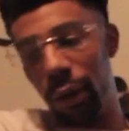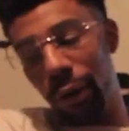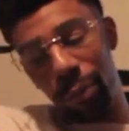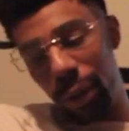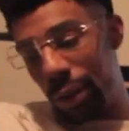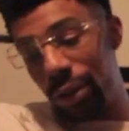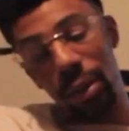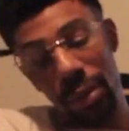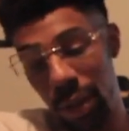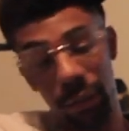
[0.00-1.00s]
You know what I mean?
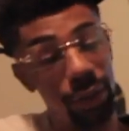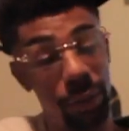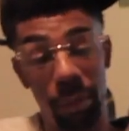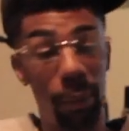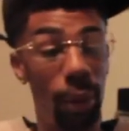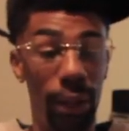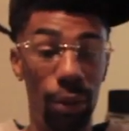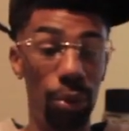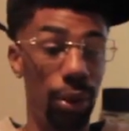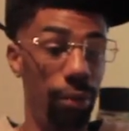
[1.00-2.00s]
Some people like to
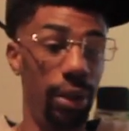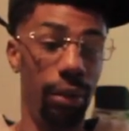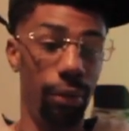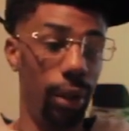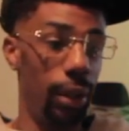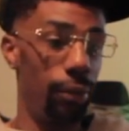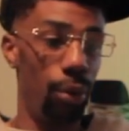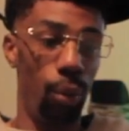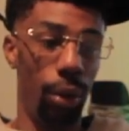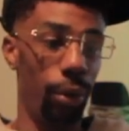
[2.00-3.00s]
do stuff differently. If you
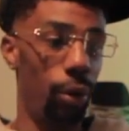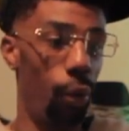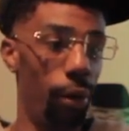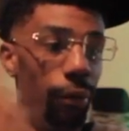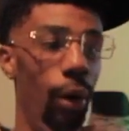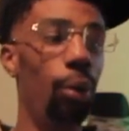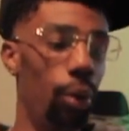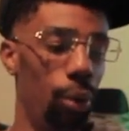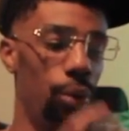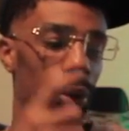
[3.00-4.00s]
want to record
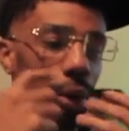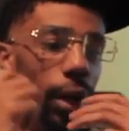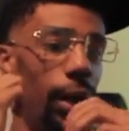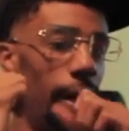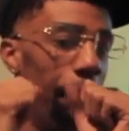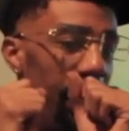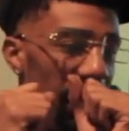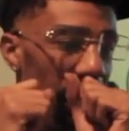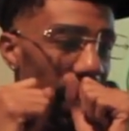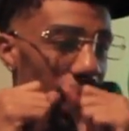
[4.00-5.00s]
vocals or
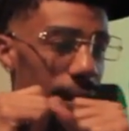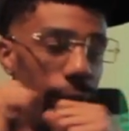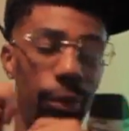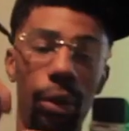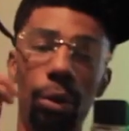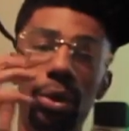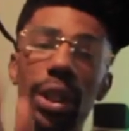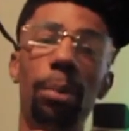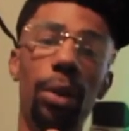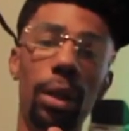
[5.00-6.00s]
beatbox, if you know who
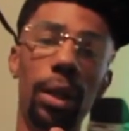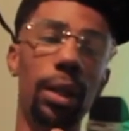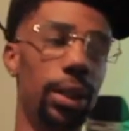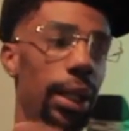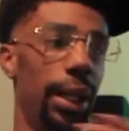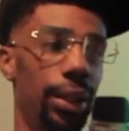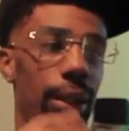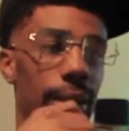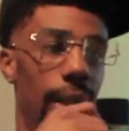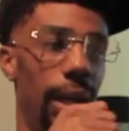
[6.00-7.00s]
Timberland is, he actually
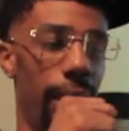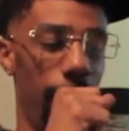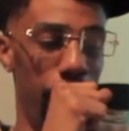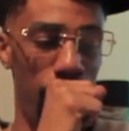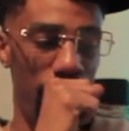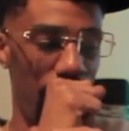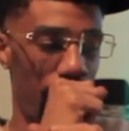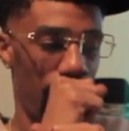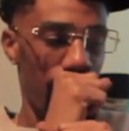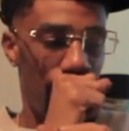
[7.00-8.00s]
does a lot of
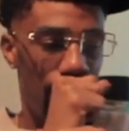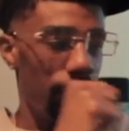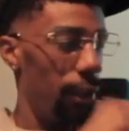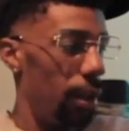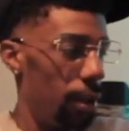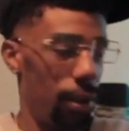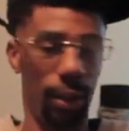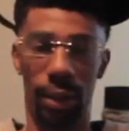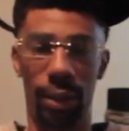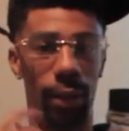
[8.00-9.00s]

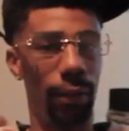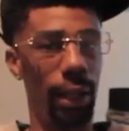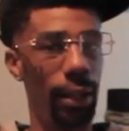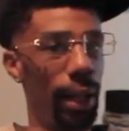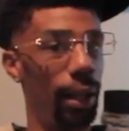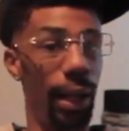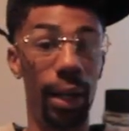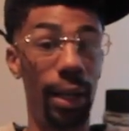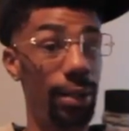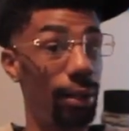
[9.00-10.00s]
and stuff like that. A lot
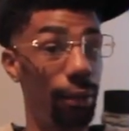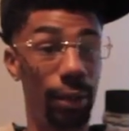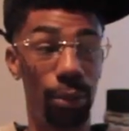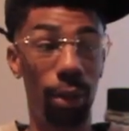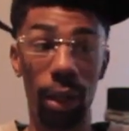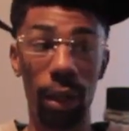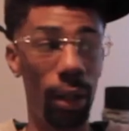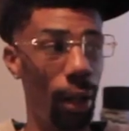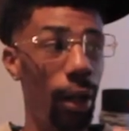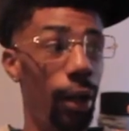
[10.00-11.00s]
of that stuff is really, you
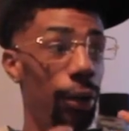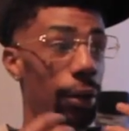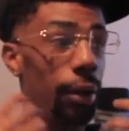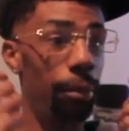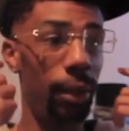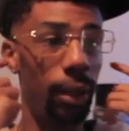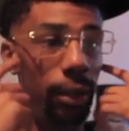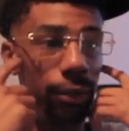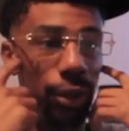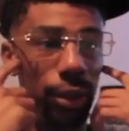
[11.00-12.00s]
know what I
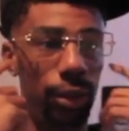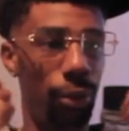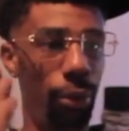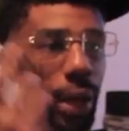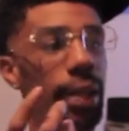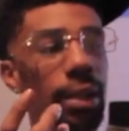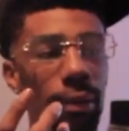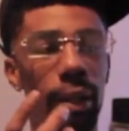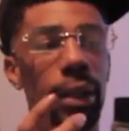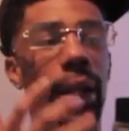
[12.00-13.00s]
mean, just
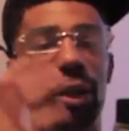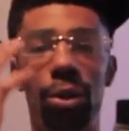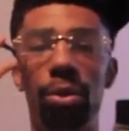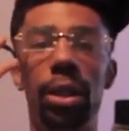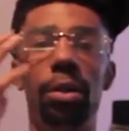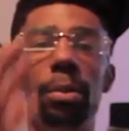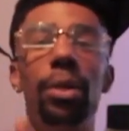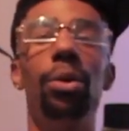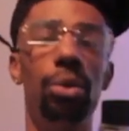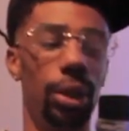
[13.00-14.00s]
creativity that you need to be
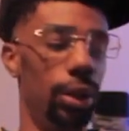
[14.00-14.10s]
using.